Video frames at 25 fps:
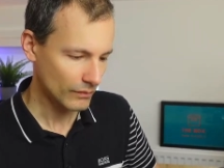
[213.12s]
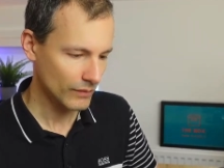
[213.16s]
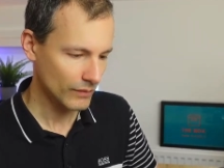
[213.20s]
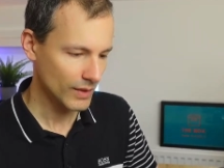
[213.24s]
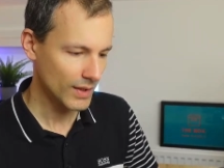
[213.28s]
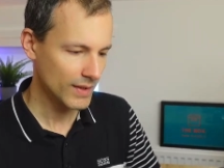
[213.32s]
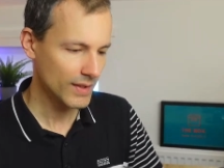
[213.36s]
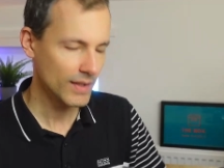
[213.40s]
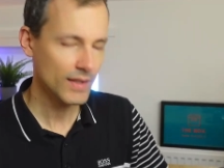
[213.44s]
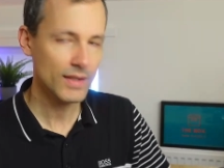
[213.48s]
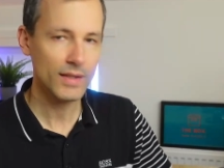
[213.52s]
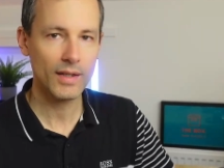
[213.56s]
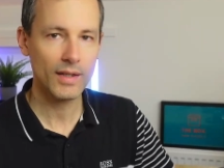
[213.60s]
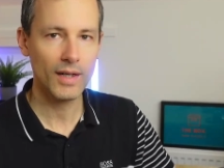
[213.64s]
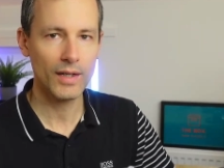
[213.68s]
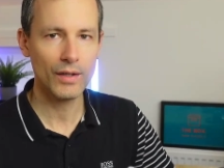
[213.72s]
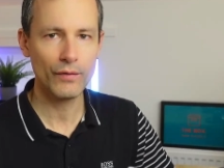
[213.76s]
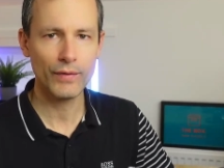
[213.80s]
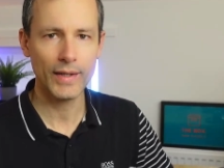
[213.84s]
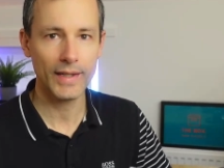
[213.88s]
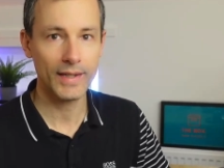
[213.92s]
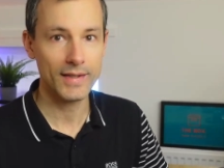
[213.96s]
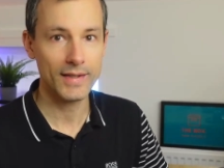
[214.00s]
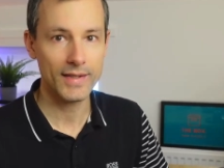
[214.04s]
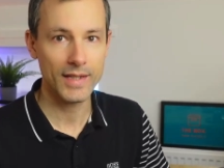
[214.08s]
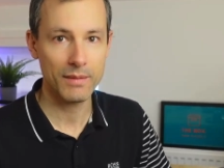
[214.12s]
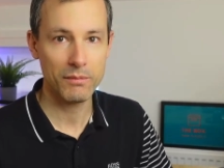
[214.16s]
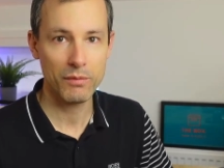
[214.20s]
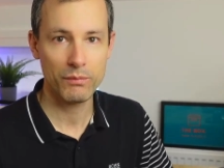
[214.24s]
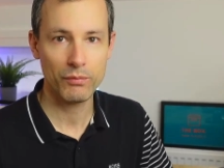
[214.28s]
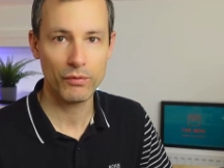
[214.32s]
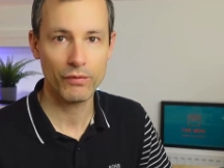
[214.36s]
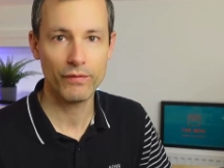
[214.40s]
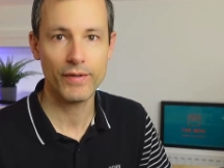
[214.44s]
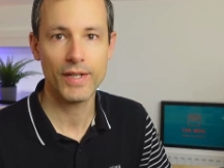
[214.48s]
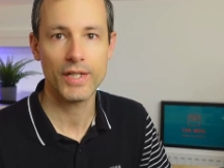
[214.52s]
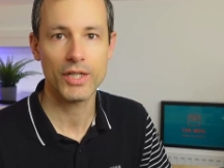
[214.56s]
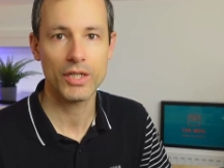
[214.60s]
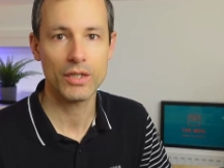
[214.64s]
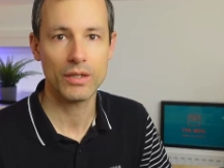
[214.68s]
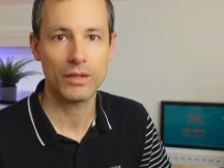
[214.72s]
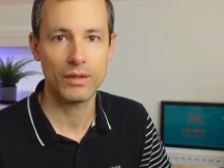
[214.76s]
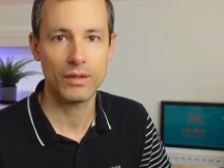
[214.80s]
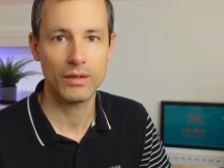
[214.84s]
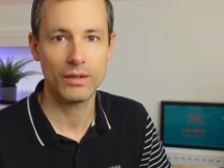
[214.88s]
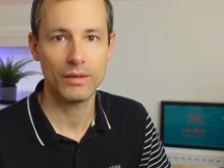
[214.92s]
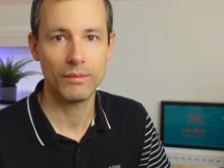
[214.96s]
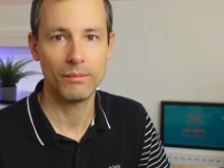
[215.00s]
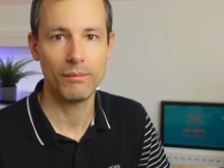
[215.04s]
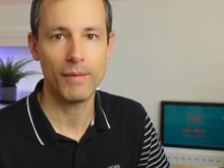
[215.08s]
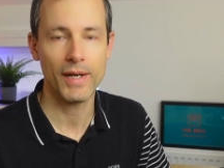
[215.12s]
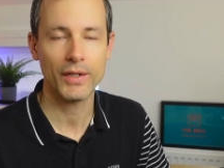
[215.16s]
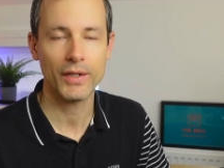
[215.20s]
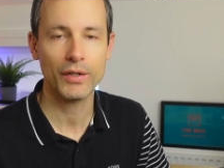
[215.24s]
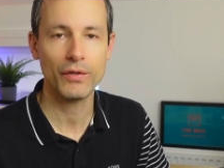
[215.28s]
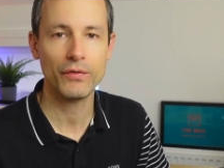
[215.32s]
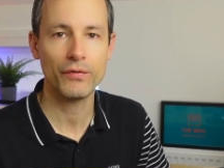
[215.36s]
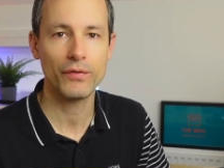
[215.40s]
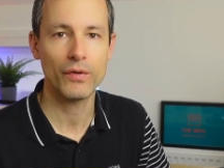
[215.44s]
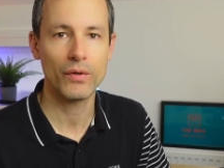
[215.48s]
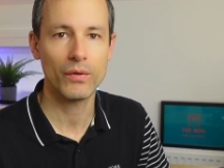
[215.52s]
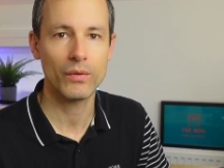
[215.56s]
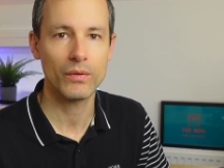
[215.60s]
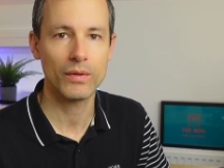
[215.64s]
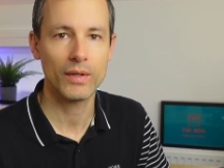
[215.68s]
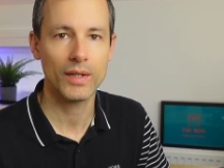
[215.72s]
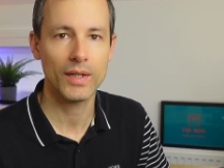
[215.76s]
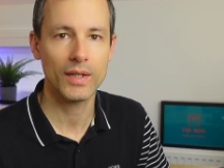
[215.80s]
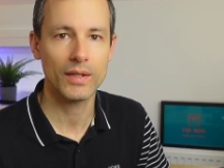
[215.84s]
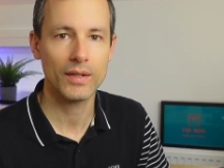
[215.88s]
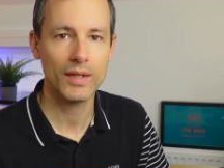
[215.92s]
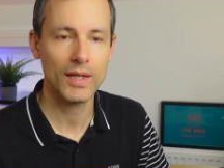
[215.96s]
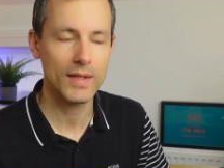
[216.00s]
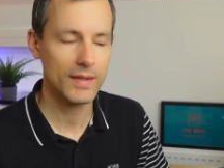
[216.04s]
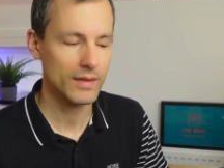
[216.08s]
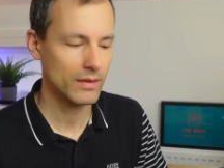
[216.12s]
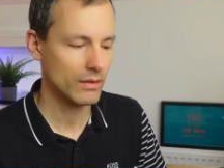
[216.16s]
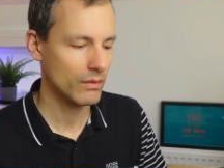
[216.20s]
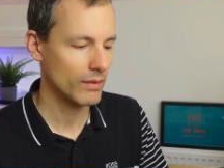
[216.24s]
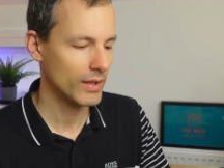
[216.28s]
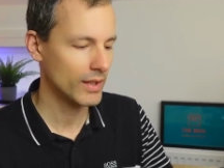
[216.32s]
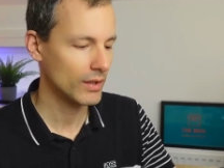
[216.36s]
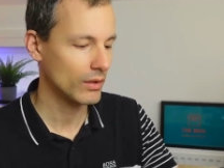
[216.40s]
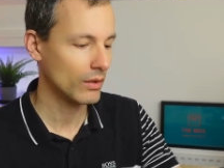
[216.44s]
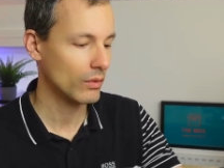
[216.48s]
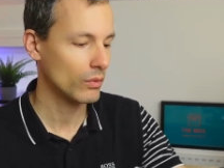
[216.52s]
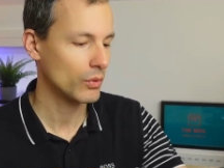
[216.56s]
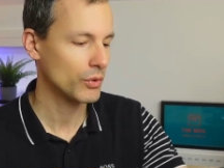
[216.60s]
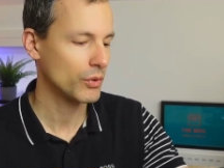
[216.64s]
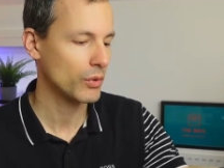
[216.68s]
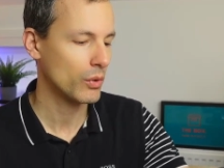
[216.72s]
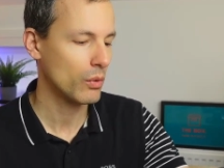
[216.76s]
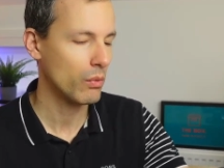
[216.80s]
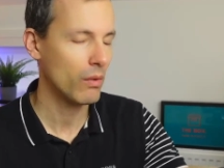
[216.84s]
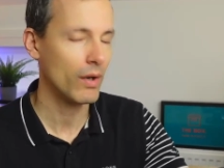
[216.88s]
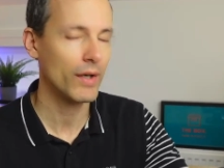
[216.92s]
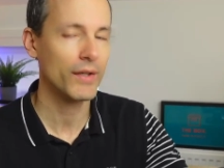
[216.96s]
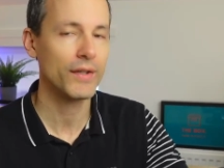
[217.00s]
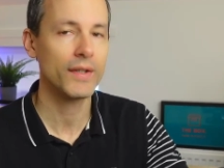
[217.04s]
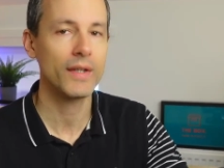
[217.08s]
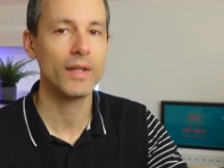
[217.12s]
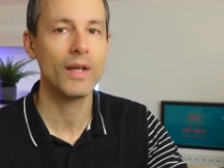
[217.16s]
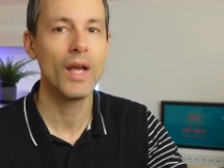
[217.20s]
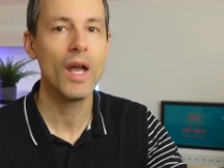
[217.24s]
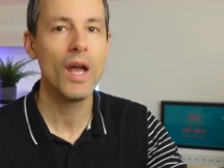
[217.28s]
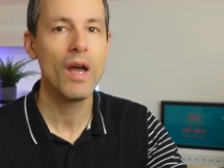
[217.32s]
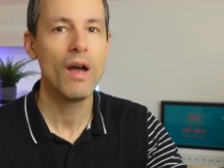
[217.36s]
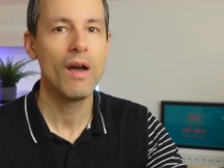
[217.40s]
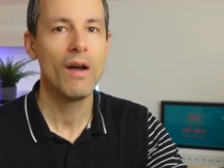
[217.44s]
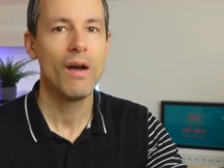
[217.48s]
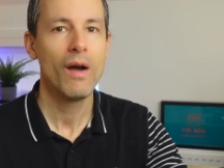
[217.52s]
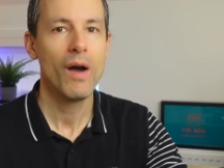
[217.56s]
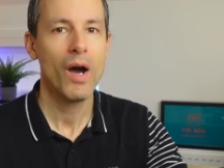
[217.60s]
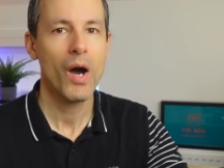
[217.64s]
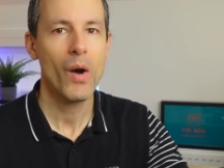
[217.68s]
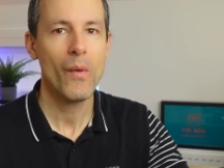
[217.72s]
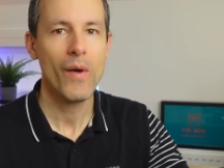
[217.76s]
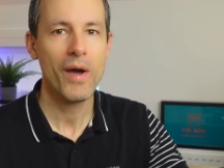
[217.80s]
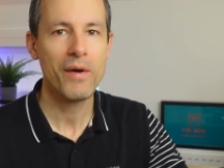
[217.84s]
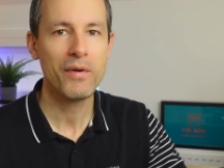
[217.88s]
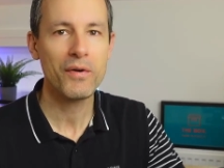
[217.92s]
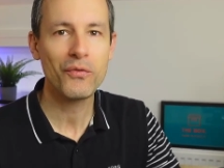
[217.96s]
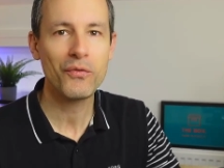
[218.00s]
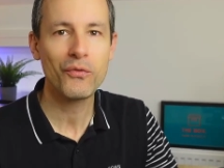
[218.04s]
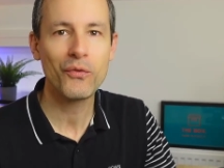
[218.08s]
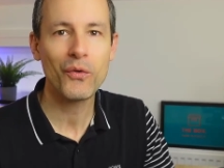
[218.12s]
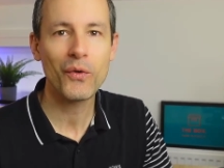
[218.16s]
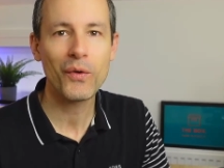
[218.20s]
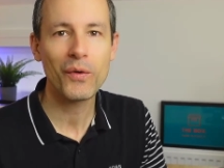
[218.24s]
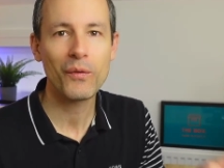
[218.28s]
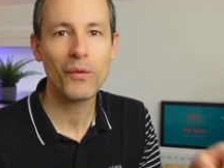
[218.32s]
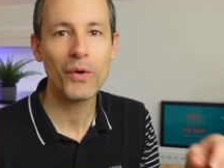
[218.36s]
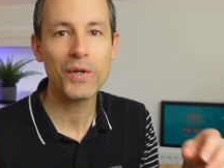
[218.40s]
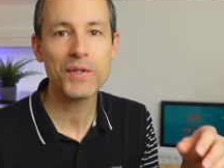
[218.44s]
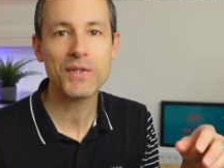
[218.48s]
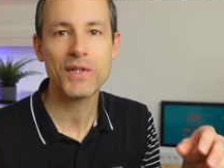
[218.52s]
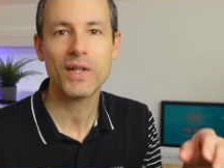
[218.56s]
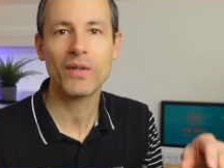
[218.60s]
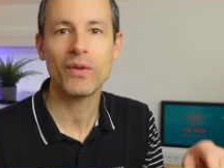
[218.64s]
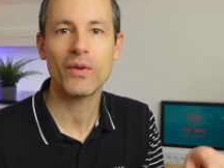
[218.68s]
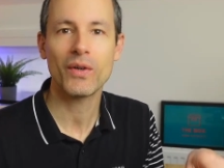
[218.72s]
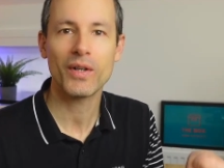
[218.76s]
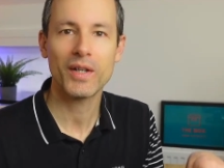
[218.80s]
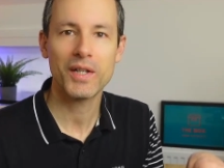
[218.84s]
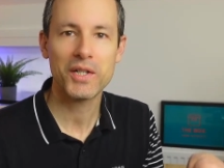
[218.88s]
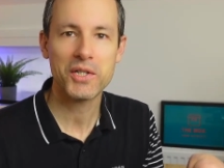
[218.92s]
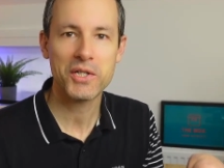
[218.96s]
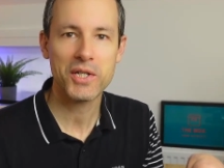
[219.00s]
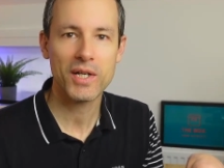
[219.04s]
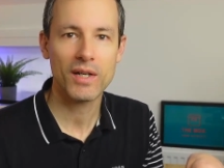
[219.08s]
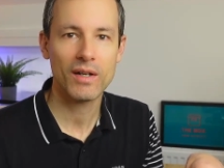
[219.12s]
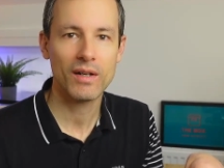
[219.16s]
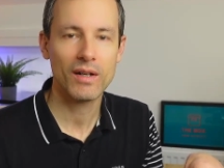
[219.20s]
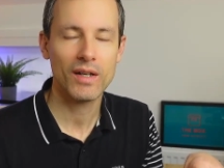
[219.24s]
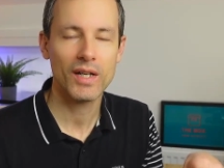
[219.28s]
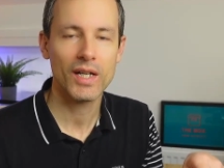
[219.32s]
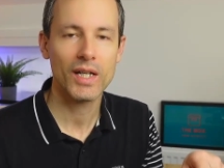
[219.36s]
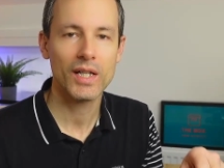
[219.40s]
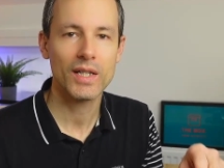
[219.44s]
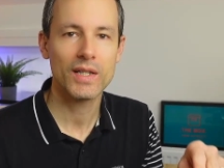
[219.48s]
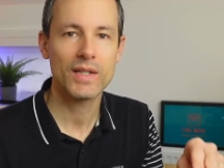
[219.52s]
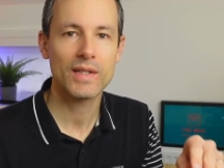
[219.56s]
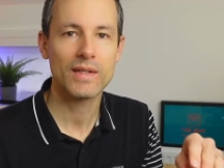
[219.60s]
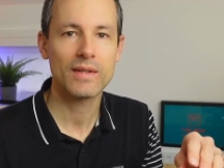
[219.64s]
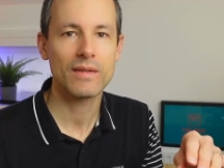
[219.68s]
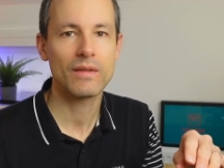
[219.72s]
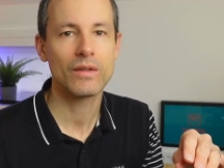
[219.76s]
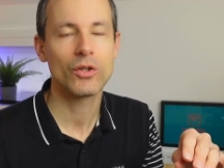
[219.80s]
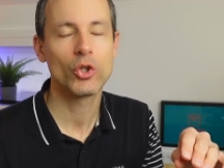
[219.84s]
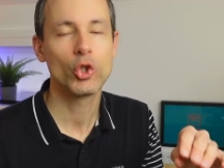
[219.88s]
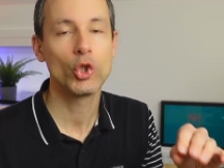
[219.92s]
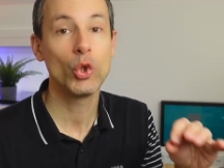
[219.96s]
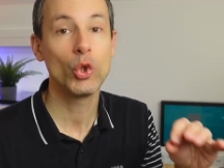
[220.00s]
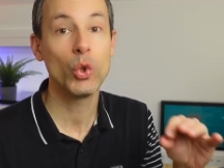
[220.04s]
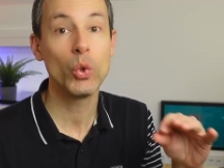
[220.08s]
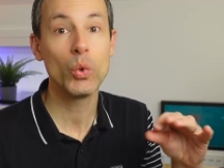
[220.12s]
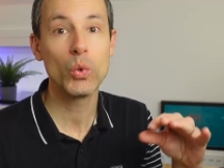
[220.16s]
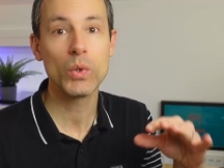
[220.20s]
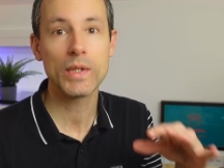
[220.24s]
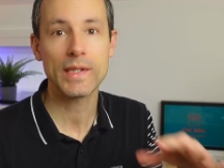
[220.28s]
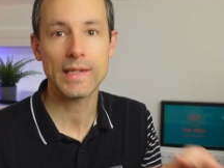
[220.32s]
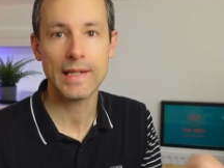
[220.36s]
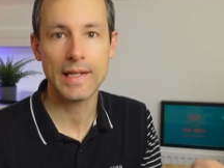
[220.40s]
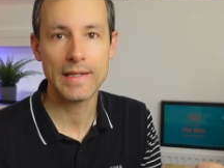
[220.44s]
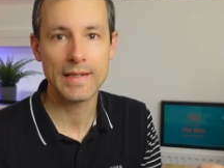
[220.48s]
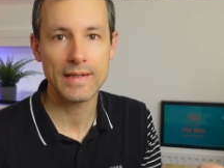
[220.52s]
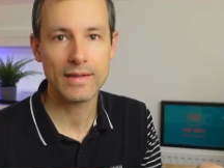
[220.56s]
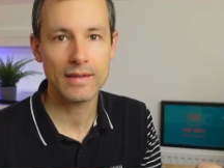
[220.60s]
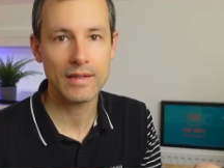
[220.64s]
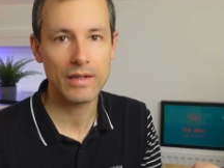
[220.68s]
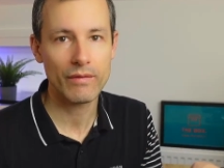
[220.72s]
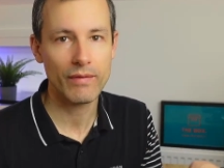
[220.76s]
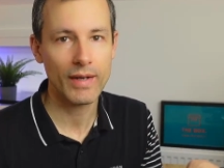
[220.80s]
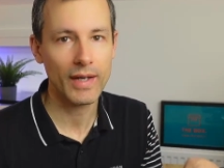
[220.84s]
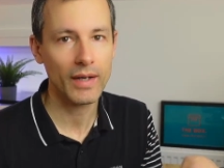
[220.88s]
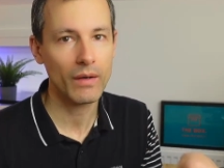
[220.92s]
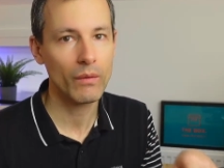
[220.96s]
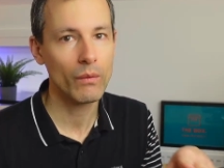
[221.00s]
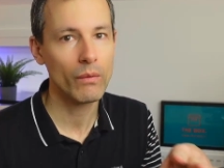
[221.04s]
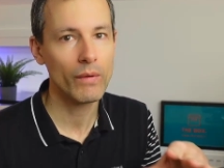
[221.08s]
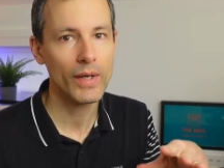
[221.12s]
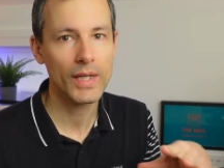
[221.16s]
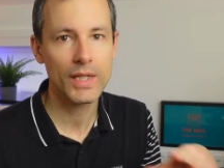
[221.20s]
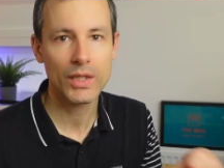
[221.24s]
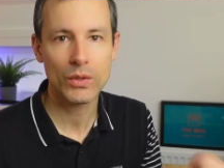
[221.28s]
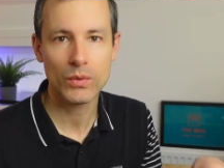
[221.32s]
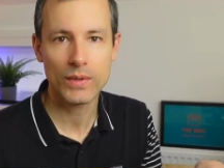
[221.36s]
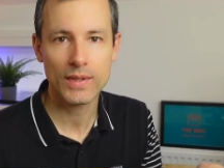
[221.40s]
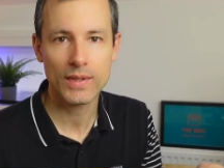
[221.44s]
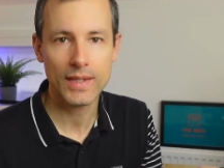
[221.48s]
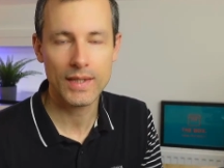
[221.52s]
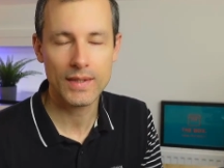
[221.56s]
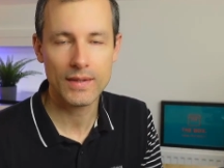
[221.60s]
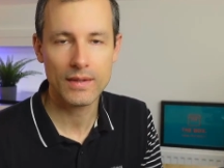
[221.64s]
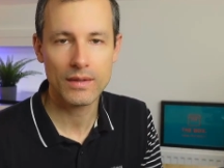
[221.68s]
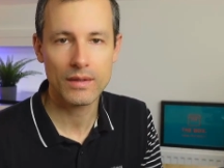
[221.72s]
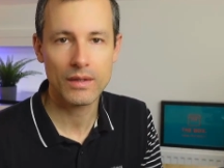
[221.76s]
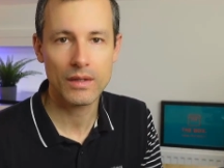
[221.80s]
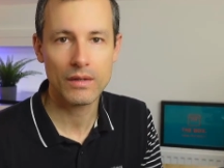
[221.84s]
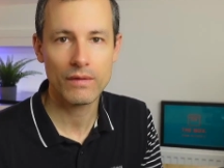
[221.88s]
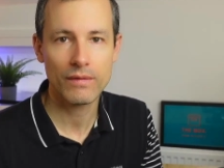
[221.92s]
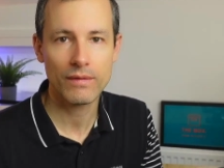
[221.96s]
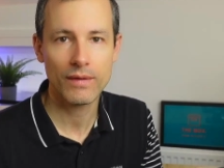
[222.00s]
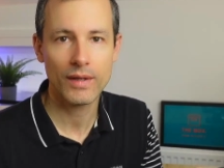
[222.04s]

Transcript: This is kind of like a semi-professional microphone and has great audio quality. However, for voice recognition, it's too sensitive, like way too sensitive.